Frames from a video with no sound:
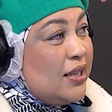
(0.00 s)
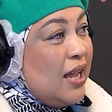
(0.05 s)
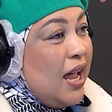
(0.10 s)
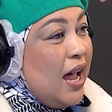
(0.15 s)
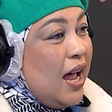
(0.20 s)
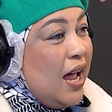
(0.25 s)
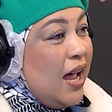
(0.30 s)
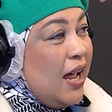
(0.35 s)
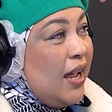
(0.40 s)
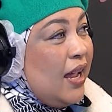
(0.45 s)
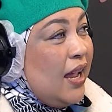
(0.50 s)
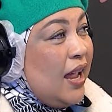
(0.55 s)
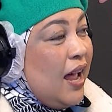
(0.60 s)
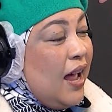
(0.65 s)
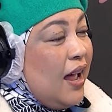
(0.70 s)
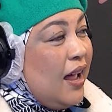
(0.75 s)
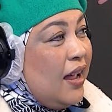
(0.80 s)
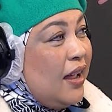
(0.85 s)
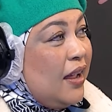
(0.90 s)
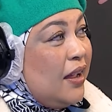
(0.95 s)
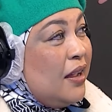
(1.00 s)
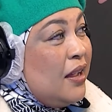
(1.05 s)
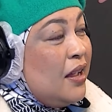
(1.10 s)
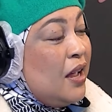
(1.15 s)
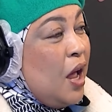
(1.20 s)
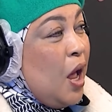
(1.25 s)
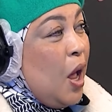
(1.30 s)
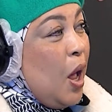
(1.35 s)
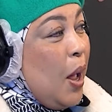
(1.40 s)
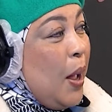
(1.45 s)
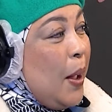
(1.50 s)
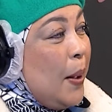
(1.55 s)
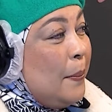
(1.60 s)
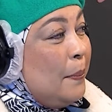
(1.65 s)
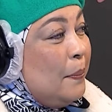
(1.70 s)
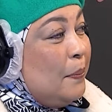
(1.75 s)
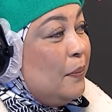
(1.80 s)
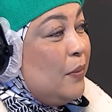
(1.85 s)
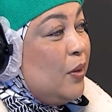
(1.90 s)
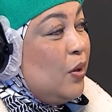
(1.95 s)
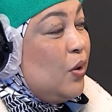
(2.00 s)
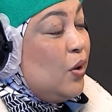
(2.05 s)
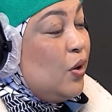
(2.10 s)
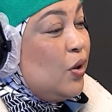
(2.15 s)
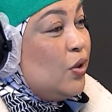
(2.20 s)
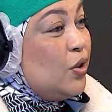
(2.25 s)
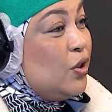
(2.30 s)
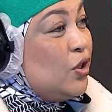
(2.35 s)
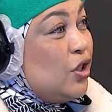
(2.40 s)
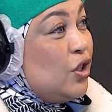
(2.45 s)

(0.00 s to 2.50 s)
high. And